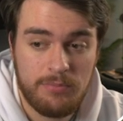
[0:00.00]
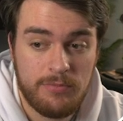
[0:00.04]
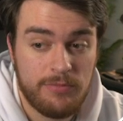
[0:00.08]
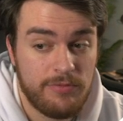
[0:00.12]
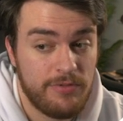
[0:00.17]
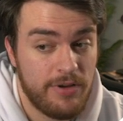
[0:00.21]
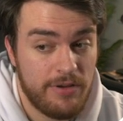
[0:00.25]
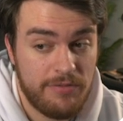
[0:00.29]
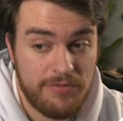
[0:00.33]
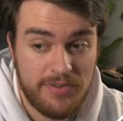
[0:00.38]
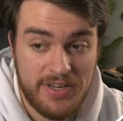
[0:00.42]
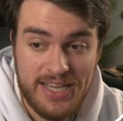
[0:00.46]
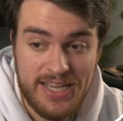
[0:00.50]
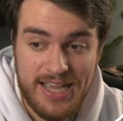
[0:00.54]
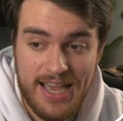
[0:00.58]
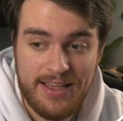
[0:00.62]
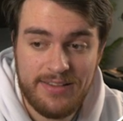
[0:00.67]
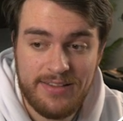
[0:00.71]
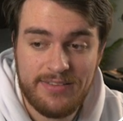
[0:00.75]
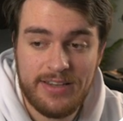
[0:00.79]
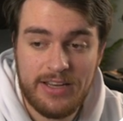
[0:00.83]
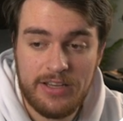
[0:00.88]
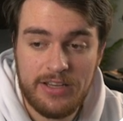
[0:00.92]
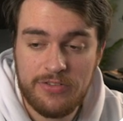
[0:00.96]
50
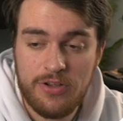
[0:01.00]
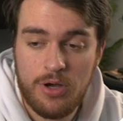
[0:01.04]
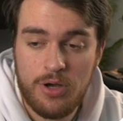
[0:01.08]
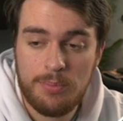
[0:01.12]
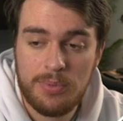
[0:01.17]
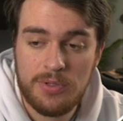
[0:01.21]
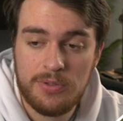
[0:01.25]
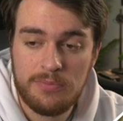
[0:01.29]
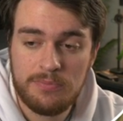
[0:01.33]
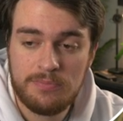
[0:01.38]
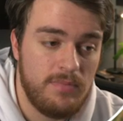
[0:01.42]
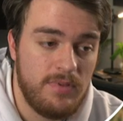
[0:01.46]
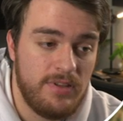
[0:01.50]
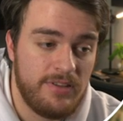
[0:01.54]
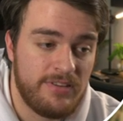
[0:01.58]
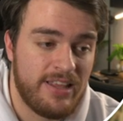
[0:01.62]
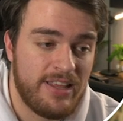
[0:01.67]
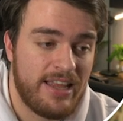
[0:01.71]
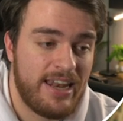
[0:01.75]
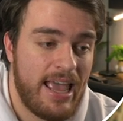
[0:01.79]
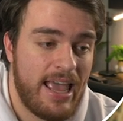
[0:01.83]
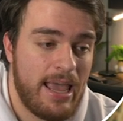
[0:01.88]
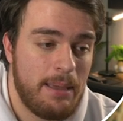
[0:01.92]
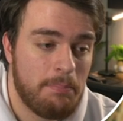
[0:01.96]
as an example,
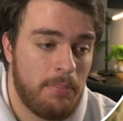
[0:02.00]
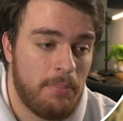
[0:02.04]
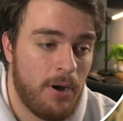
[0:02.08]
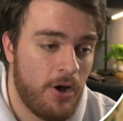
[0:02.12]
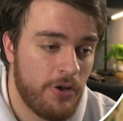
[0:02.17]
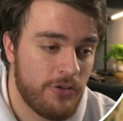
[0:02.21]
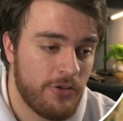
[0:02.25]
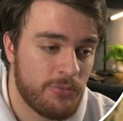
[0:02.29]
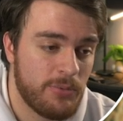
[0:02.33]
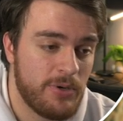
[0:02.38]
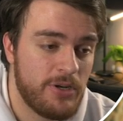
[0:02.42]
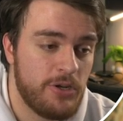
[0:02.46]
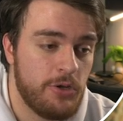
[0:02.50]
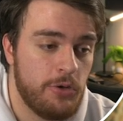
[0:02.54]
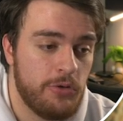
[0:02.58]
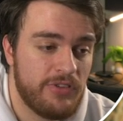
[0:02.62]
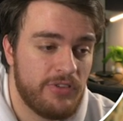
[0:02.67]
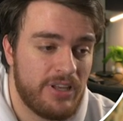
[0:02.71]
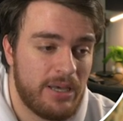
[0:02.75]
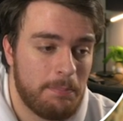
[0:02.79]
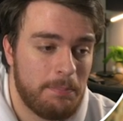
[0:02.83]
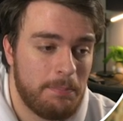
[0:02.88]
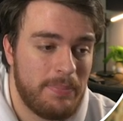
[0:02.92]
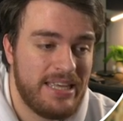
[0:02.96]
set a password
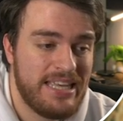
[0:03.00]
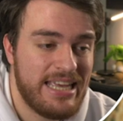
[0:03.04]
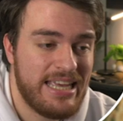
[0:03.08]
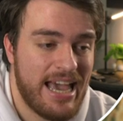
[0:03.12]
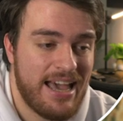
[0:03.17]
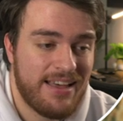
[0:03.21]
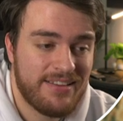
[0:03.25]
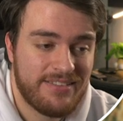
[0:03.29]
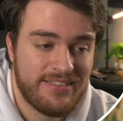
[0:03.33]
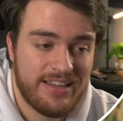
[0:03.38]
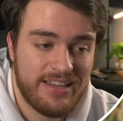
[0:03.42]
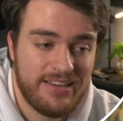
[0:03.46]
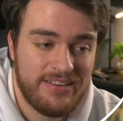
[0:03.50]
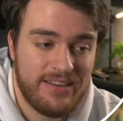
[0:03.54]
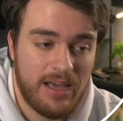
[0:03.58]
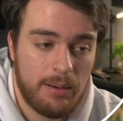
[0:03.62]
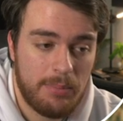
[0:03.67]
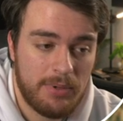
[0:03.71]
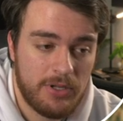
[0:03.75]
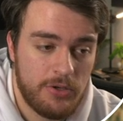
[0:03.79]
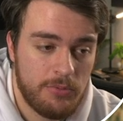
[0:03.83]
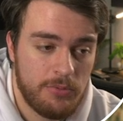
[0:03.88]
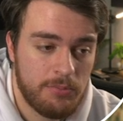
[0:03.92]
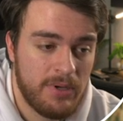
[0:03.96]
using
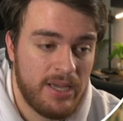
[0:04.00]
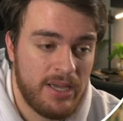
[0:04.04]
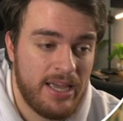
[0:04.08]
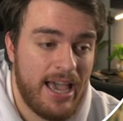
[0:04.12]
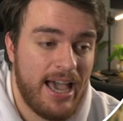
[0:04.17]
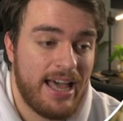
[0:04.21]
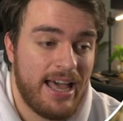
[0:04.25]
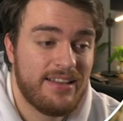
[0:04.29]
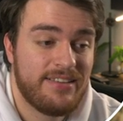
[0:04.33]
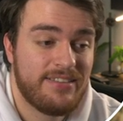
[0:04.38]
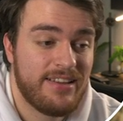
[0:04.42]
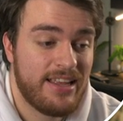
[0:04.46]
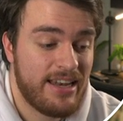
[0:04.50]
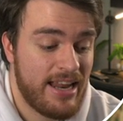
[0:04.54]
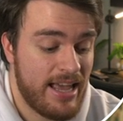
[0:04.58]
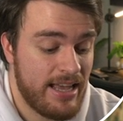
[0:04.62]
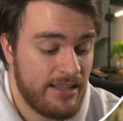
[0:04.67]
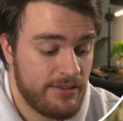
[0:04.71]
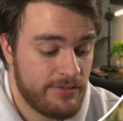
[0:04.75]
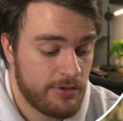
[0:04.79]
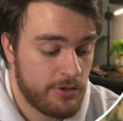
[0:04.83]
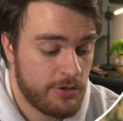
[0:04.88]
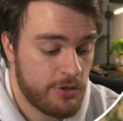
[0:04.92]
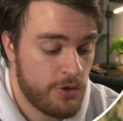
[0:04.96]
PSW and set a
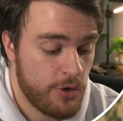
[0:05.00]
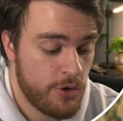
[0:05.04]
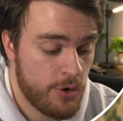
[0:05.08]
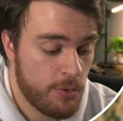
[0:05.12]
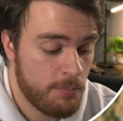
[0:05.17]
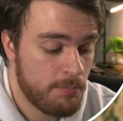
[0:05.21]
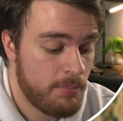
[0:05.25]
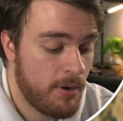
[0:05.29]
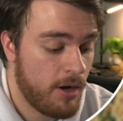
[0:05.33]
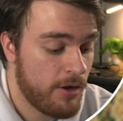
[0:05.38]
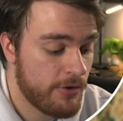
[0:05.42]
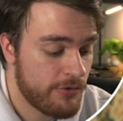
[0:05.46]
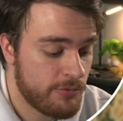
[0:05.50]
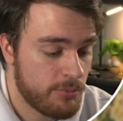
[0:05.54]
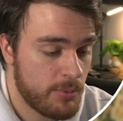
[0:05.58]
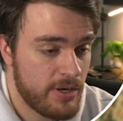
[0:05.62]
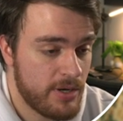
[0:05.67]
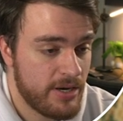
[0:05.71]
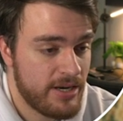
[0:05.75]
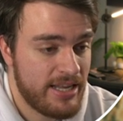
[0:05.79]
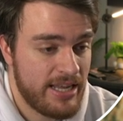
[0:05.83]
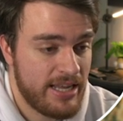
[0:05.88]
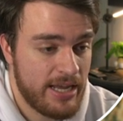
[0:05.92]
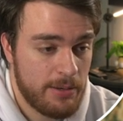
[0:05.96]
secure
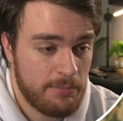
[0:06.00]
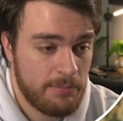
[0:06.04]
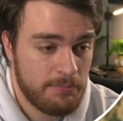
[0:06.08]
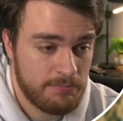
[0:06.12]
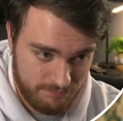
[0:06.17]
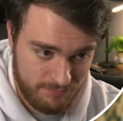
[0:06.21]
password here.